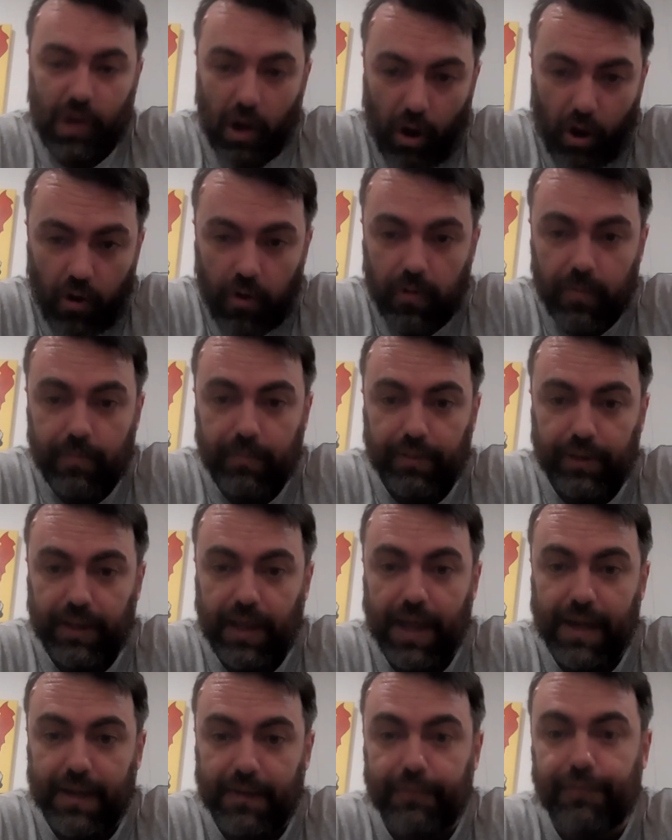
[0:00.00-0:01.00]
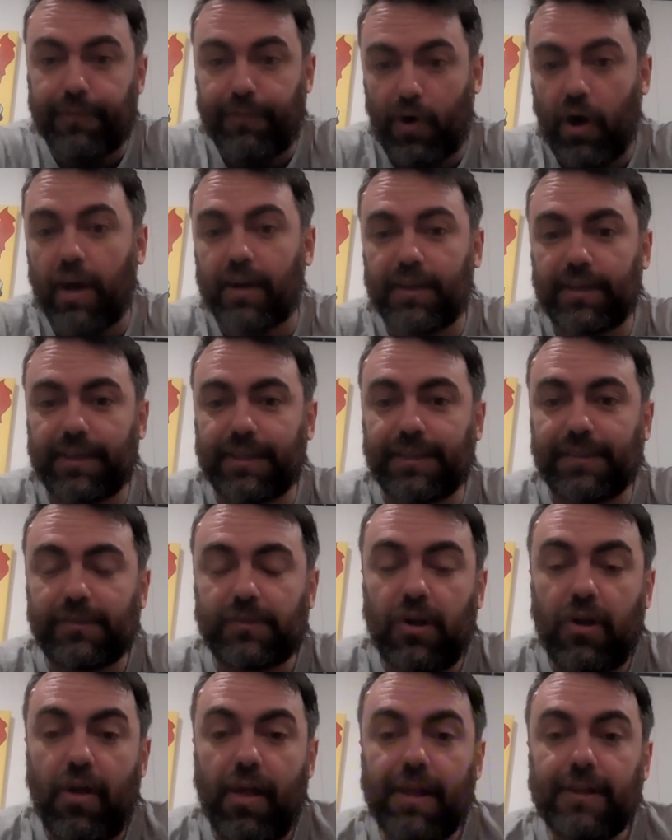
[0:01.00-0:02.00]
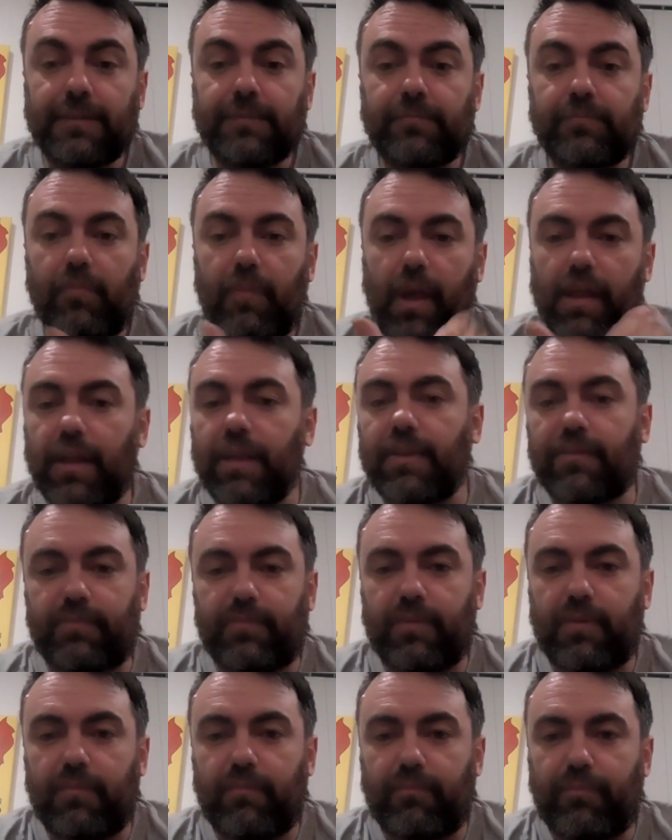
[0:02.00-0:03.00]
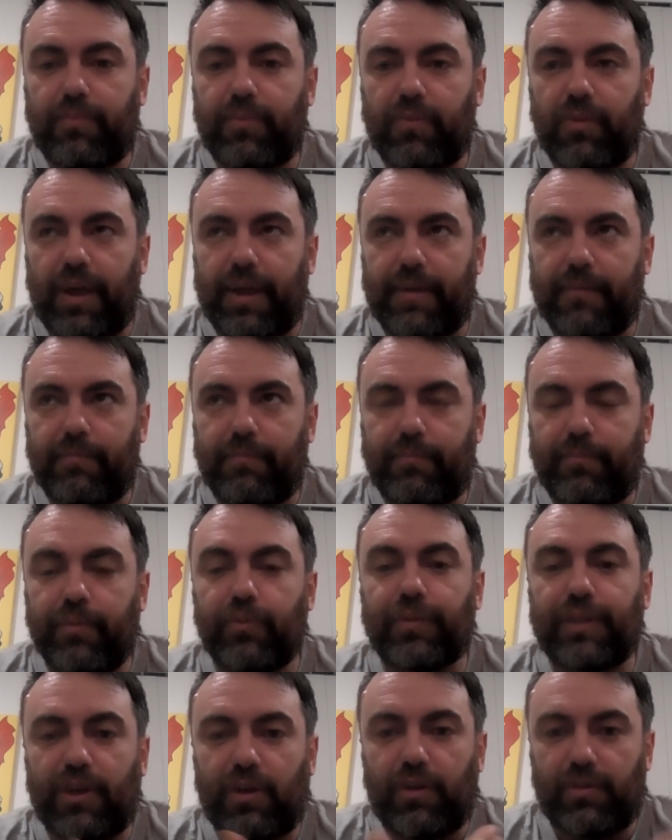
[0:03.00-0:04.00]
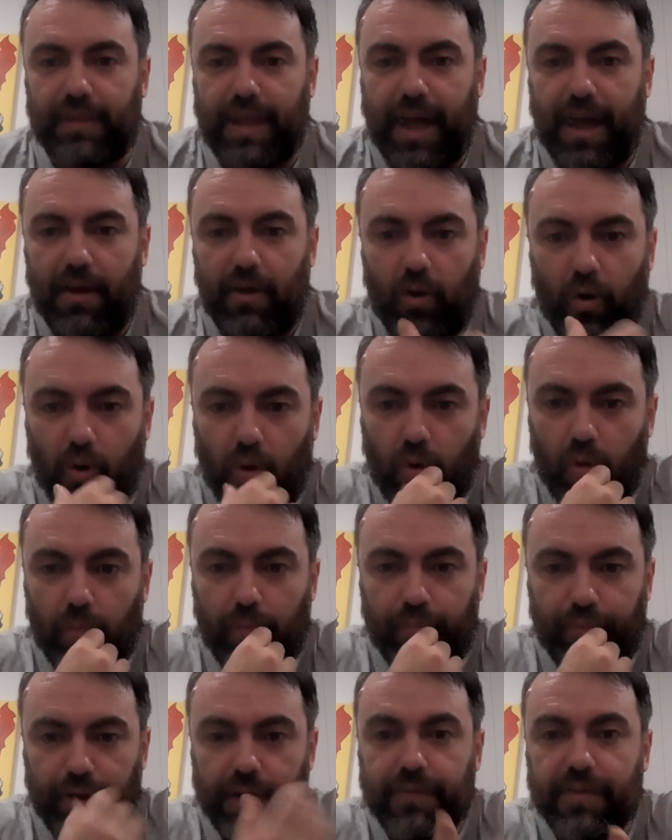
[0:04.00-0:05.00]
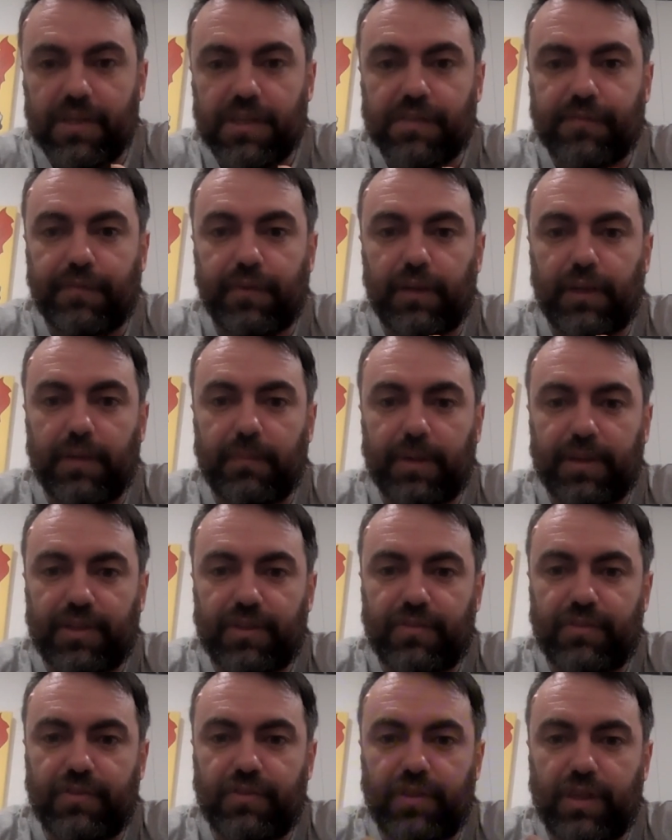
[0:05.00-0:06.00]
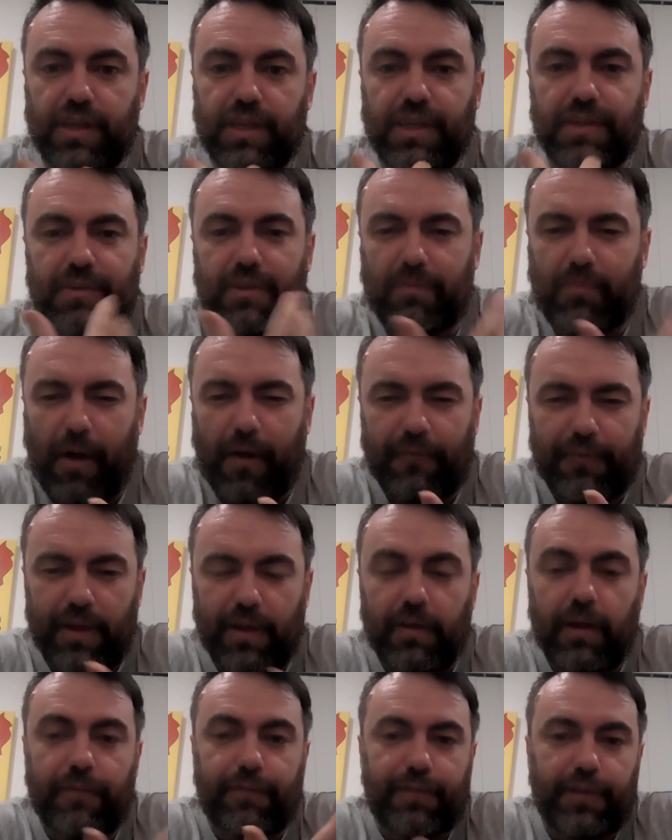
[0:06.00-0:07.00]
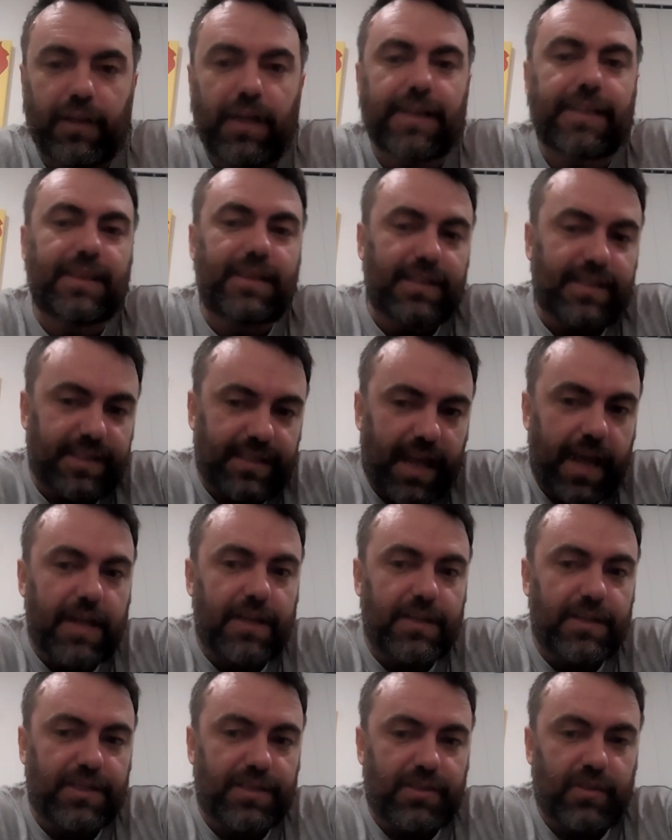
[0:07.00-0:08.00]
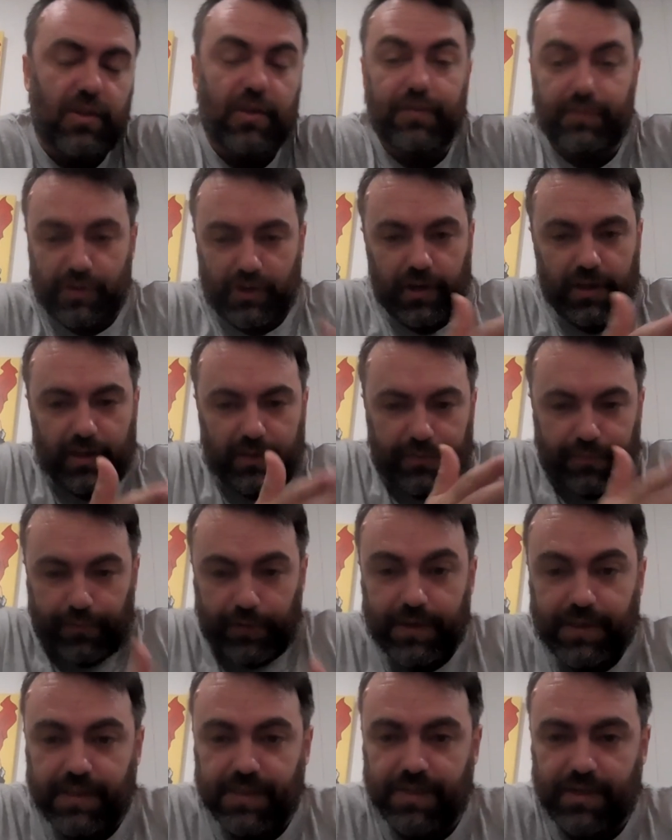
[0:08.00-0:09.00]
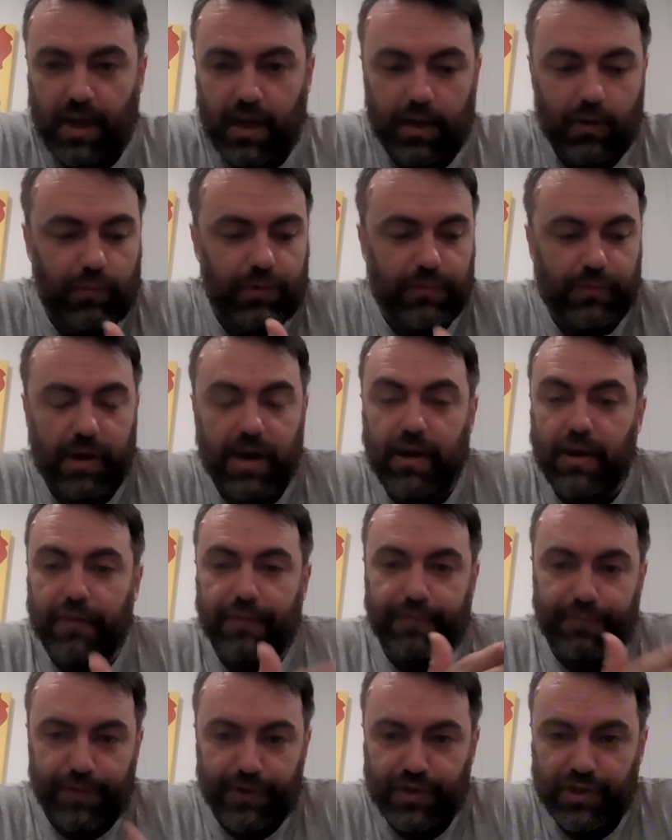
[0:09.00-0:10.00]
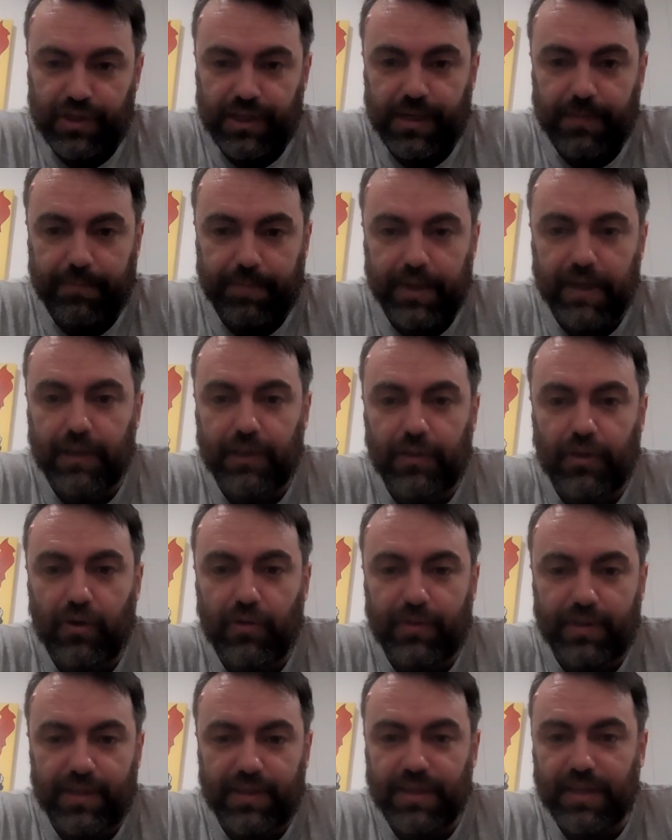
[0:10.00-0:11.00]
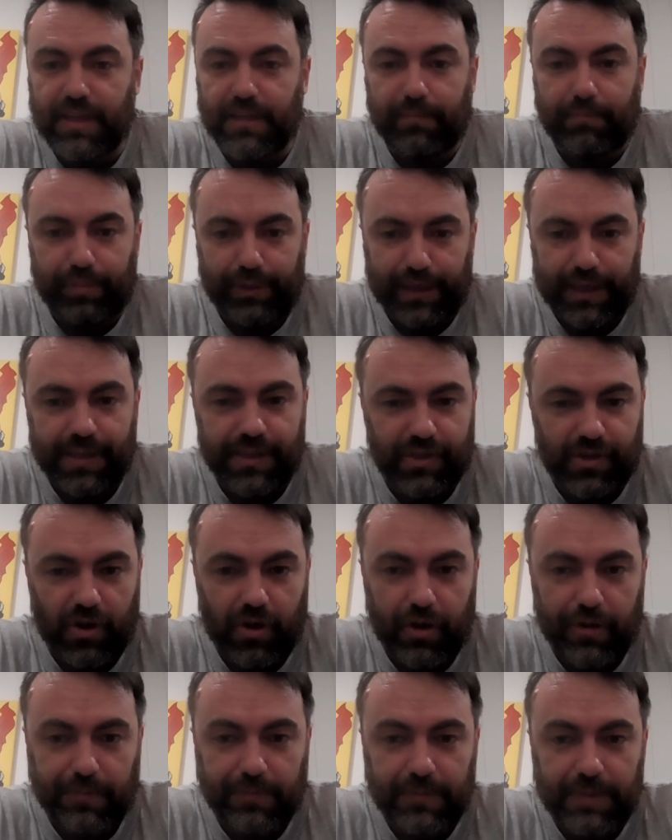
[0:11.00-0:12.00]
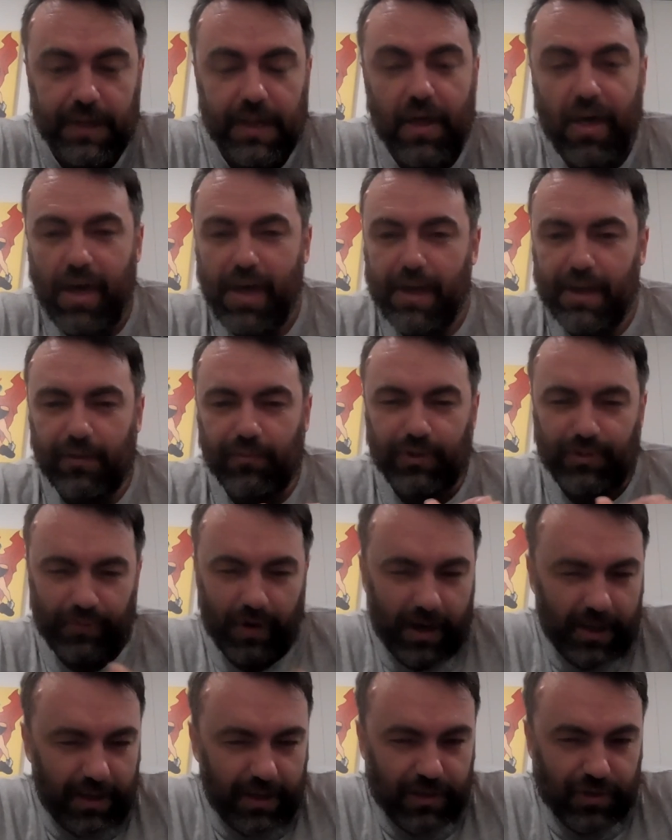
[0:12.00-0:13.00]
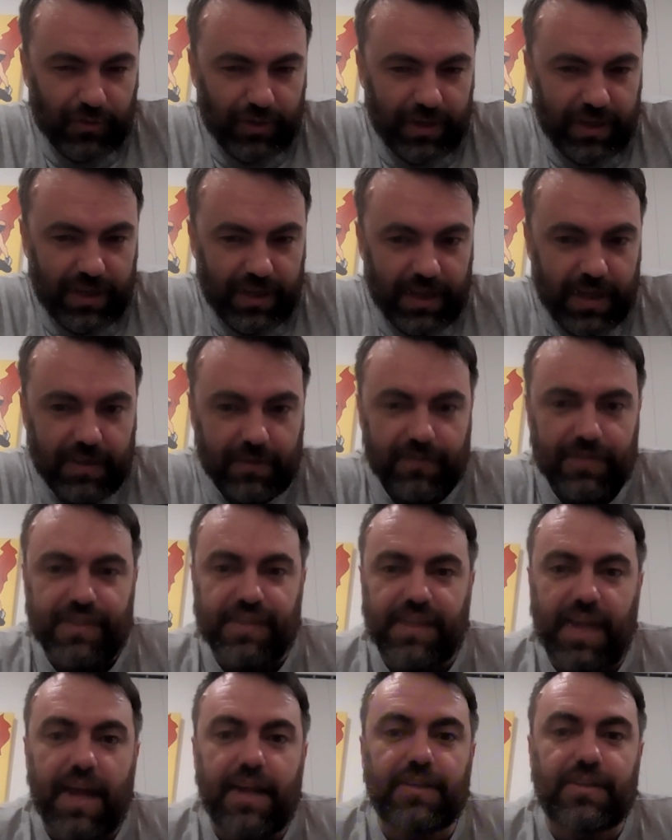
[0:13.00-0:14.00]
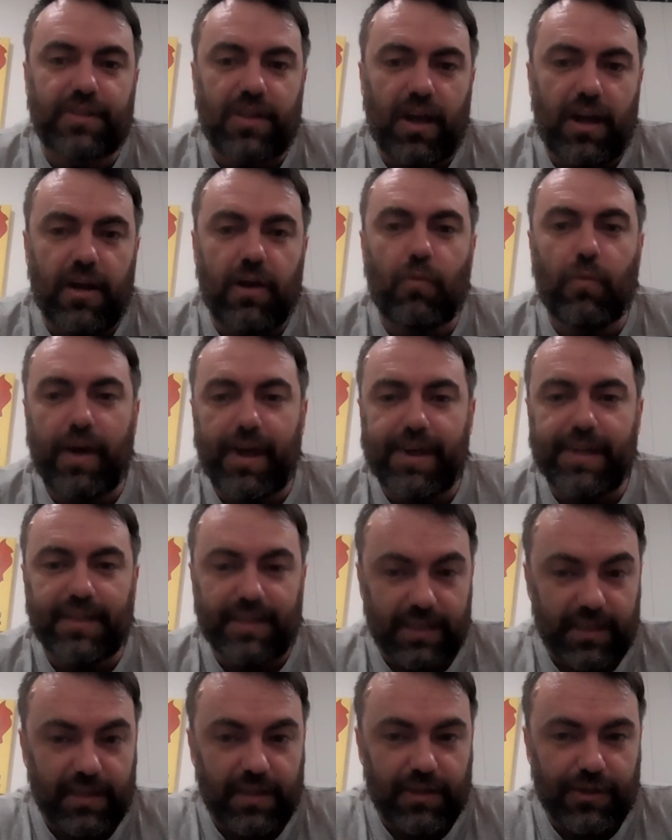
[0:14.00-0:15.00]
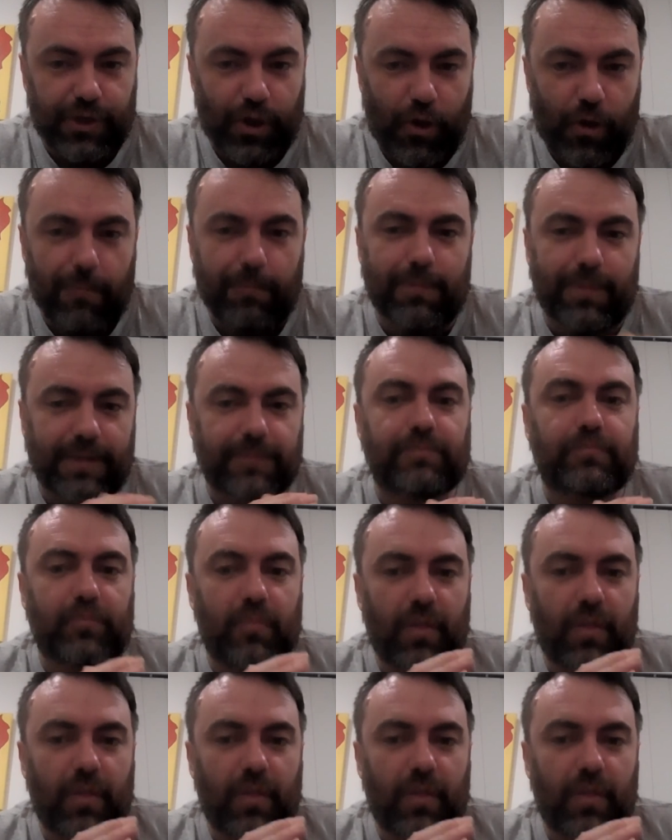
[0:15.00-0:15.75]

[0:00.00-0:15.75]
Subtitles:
home planet finally, and then like building on that whole previous villain. But I feel like the Frieza saga was where officially Piccolo did the complete turn. It was right sort of near the end of Saiyan saga where he did the turn, but